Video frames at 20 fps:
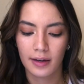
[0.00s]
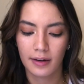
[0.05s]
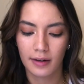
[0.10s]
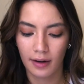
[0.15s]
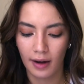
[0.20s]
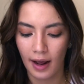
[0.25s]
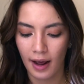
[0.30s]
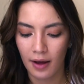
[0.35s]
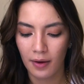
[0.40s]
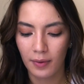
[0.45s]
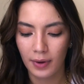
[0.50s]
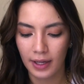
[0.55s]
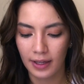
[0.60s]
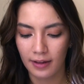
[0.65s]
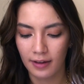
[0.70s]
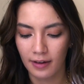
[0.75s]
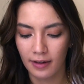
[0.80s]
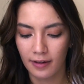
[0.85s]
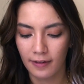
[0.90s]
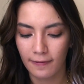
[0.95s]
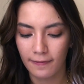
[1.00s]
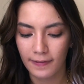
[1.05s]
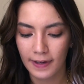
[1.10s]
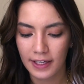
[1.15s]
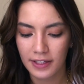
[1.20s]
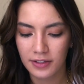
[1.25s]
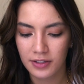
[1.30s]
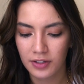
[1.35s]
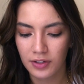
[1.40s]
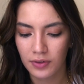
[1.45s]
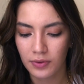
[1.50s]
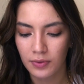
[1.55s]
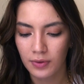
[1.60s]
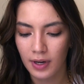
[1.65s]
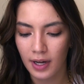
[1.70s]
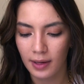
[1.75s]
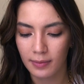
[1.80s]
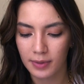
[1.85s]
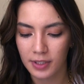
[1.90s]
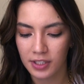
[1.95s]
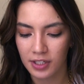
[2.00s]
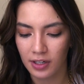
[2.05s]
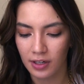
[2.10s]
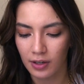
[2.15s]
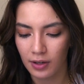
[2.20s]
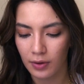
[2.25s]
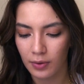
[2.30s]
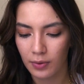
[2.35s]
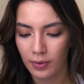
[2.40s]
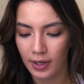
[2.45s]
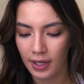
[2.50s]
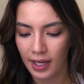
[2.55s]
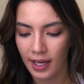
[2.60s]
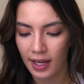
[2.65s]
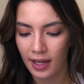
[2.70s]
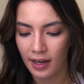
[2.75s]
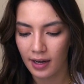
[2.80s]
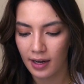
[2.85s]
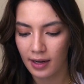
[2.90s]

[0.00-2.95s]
Now in Facetune, I'm just going to go again